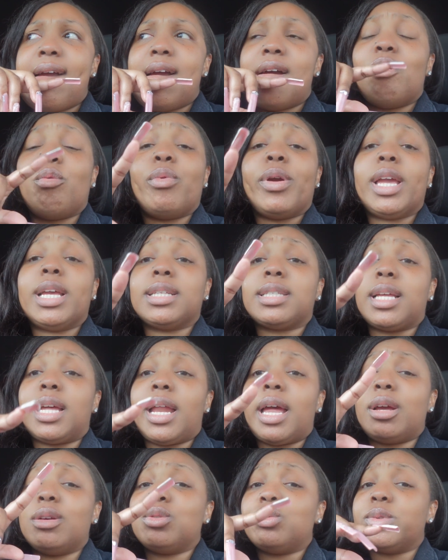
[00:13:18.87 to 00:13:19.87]
Wednesday
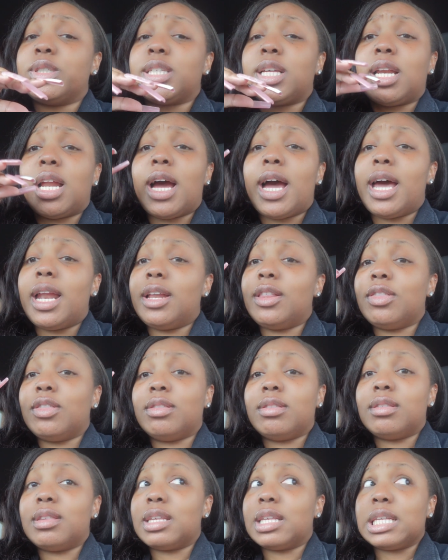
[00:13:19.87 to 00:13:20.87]
night. It was Wednesday night. I
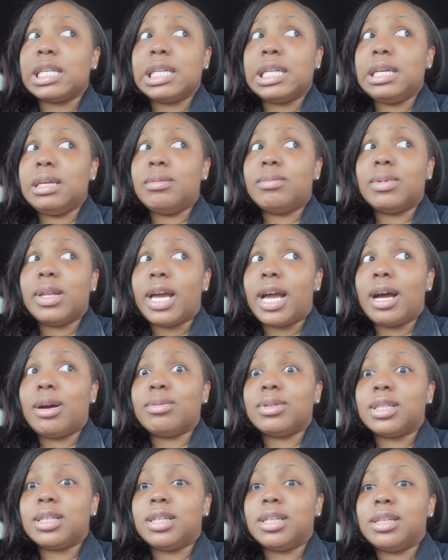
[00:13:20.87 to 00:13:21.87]
didn't sleep. Like, I
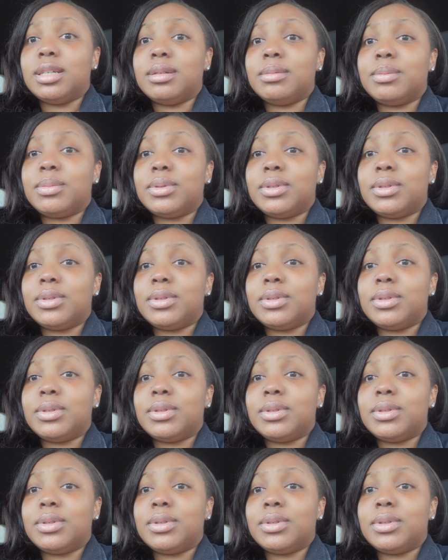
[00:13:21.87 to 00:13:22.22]
was up.